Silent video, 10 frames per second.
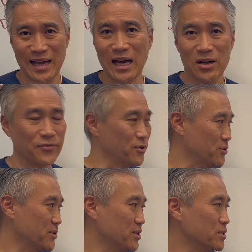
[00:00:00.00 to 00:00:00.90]
out of your
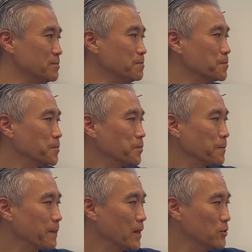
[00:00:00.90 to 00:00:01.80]
system.
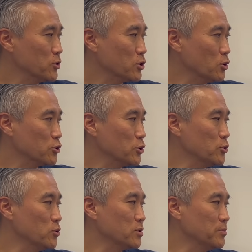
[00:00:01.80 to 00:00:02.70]
You can also
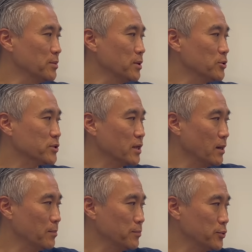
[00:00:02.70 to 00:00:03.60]
use
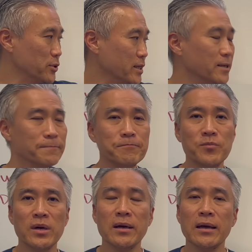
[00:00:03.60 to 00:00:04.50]
Mimosa pudica.
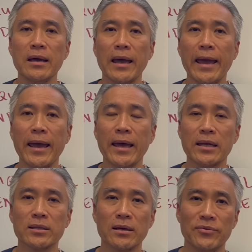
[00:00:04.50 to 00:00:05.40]

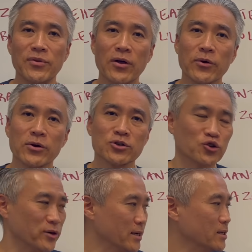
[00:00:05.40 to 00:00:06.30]
And another
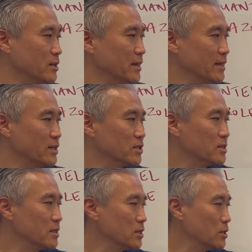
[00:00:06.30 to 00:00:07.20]
trick
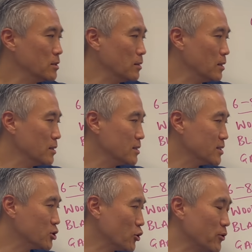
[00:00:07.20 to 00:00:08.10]
is
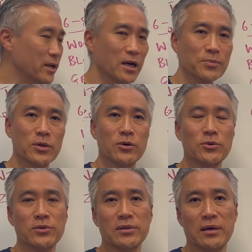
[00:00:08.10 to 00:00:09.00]
stirring up
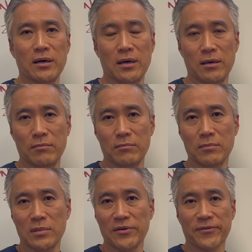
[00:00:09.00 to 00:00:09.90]
those um,
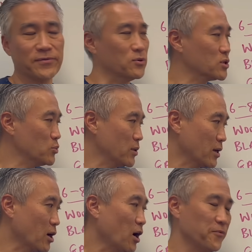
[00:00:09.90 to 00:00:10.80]
liver flukes with a
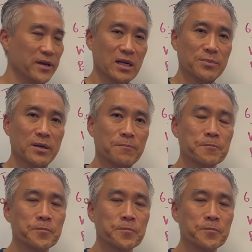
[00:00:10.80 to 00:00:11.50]
coffee enema.